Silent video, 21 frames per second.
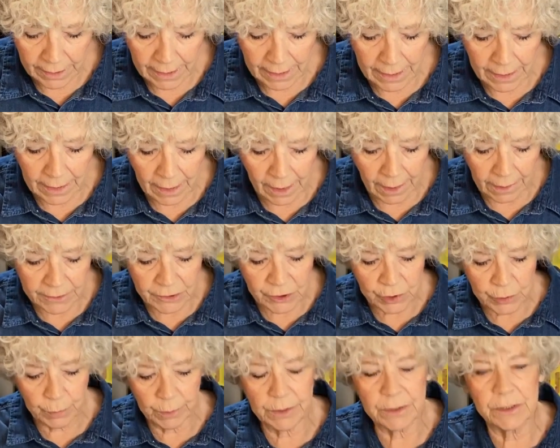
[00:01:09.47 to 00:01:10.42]
And I
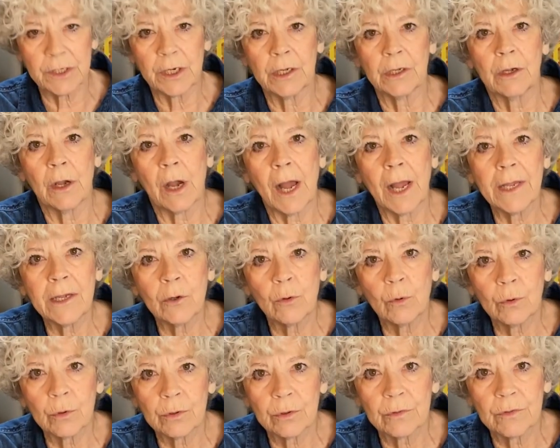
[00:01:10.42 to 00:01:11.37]
just want to tell you, I
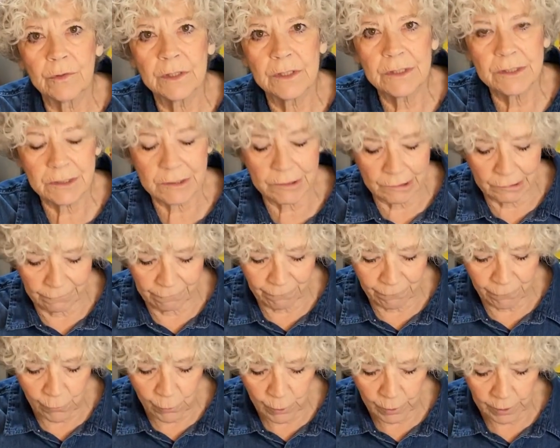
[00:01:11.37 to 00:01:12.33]
ordered these little
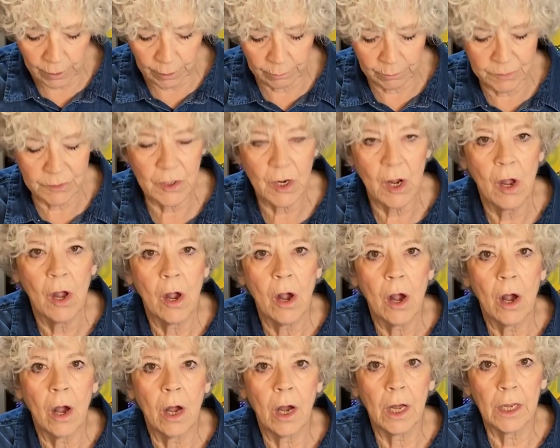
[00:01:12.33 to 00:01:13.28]
forms
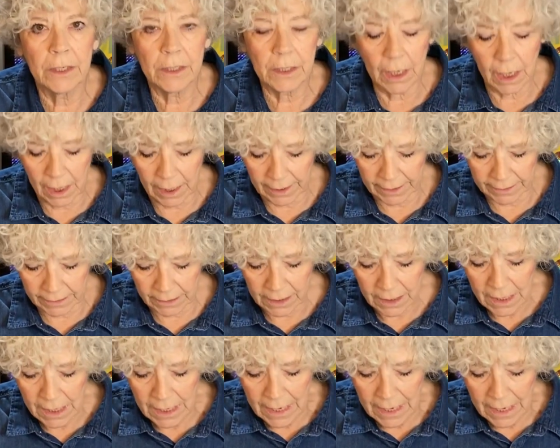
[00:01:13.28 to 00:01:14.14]
online,